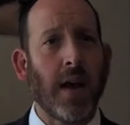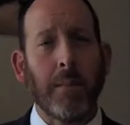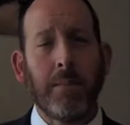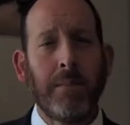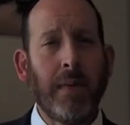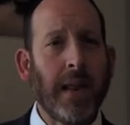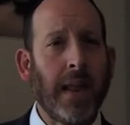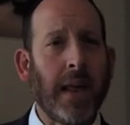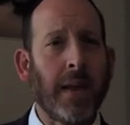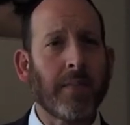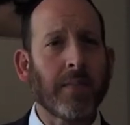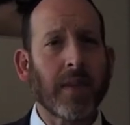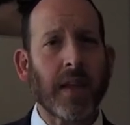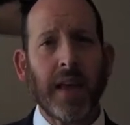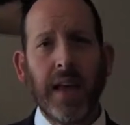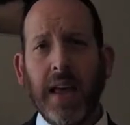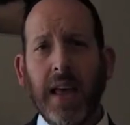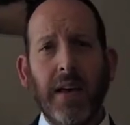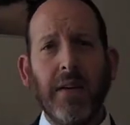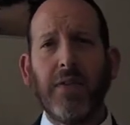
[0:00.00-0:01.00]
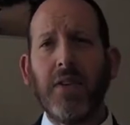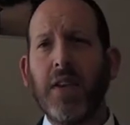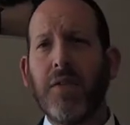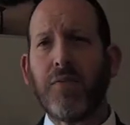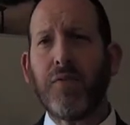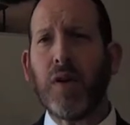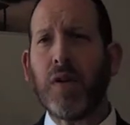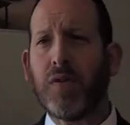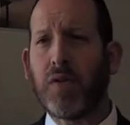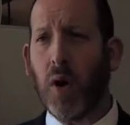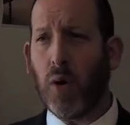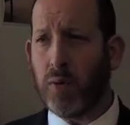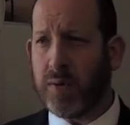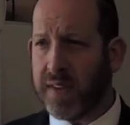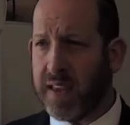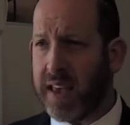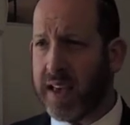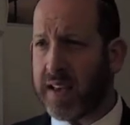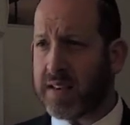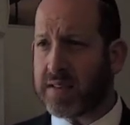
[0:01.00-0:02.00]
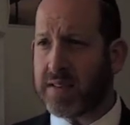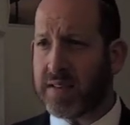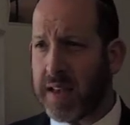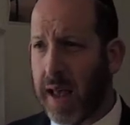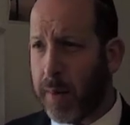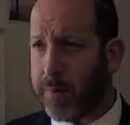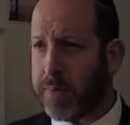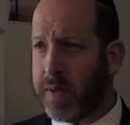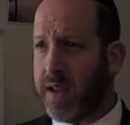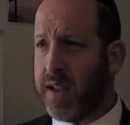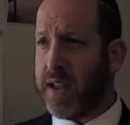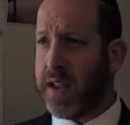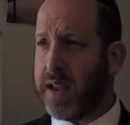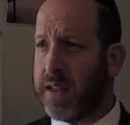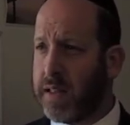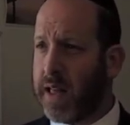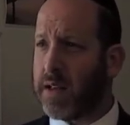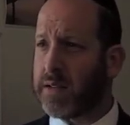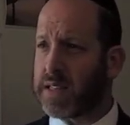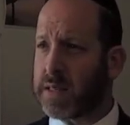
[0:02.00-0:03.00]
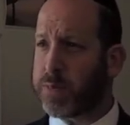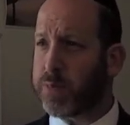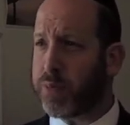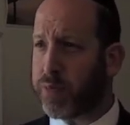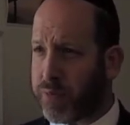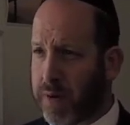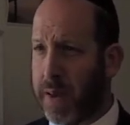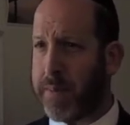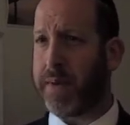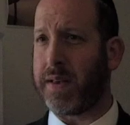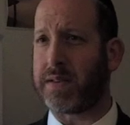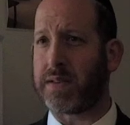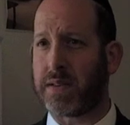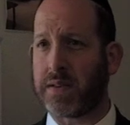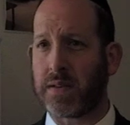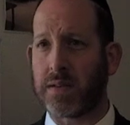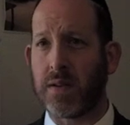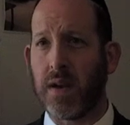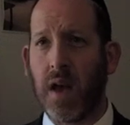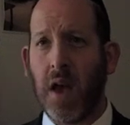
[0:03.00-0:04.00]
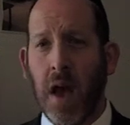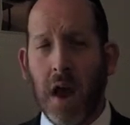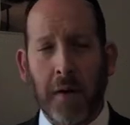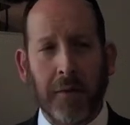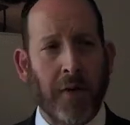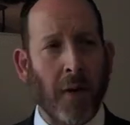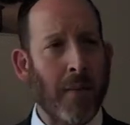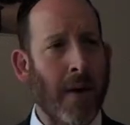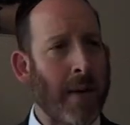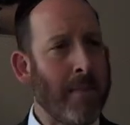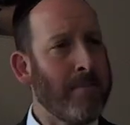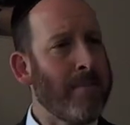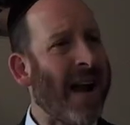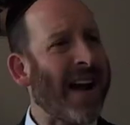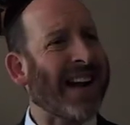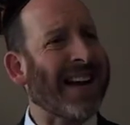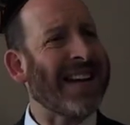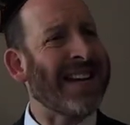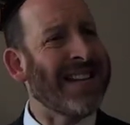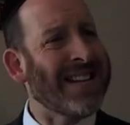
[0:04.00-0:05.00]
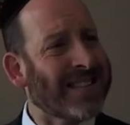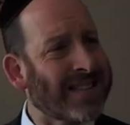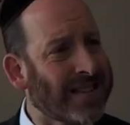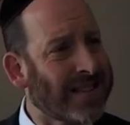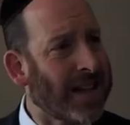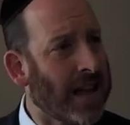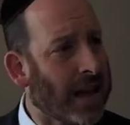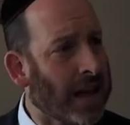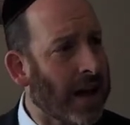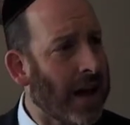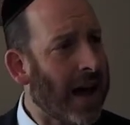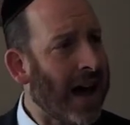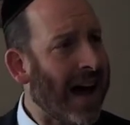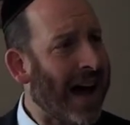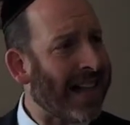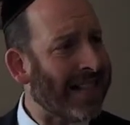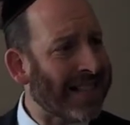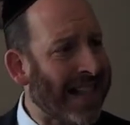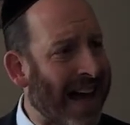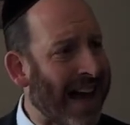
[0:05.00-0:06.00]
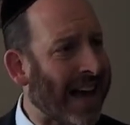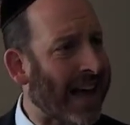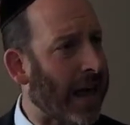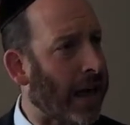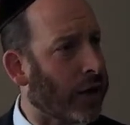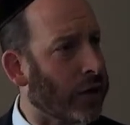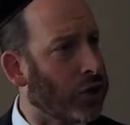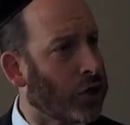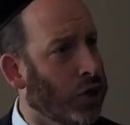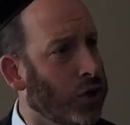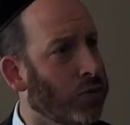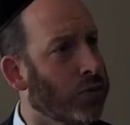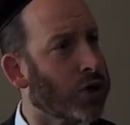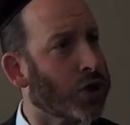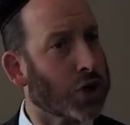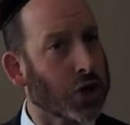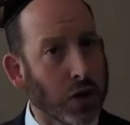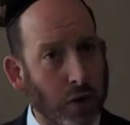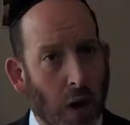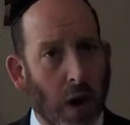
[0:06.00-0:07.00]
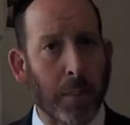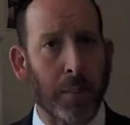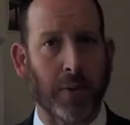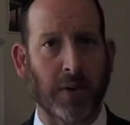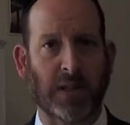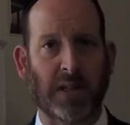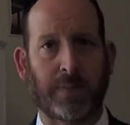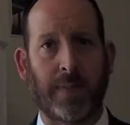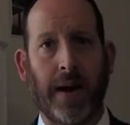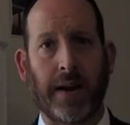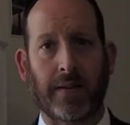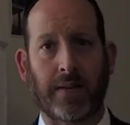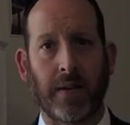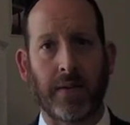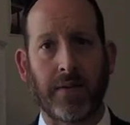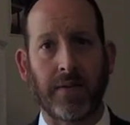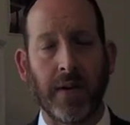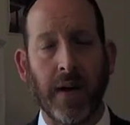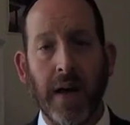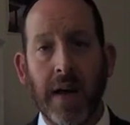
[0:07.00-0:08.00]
Meaning, even if we don't accept Hillel's premise from a mechanistic, halachic, Jewish law perspective,